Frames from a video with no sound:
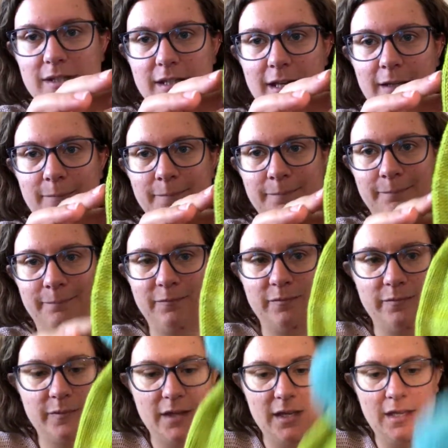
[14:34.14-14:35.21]
say,
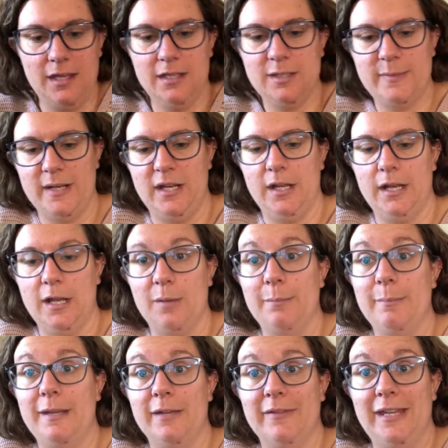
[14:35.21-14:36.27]
depending on how
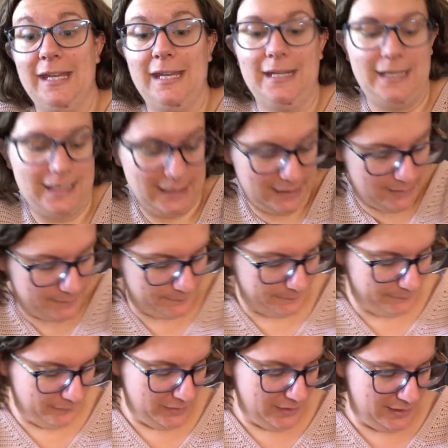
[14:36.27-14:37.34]
big of a head he is.
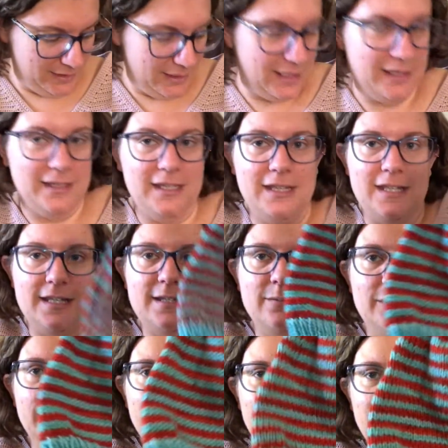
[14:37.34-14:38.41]
And then this
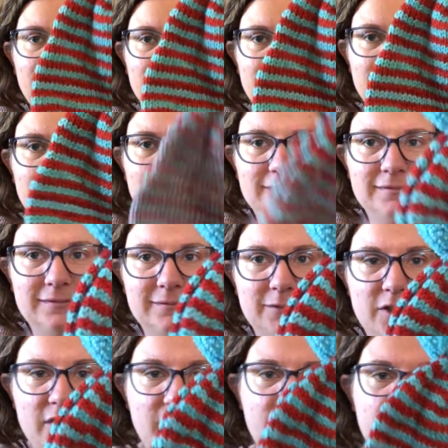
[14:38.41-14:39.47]
one,
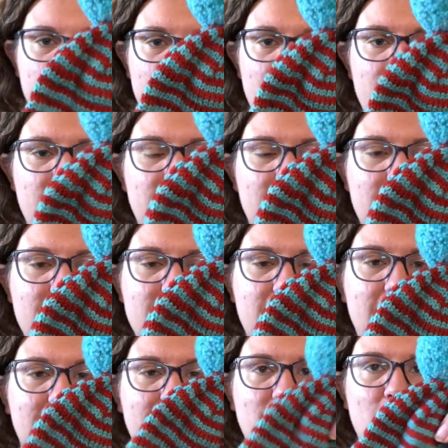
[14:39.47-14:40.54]
which is so cute. It's
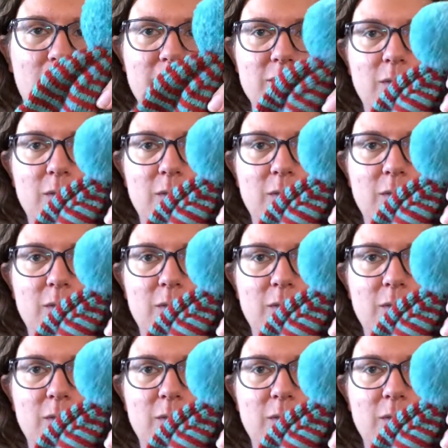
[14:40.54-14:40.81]
kind of like a Where's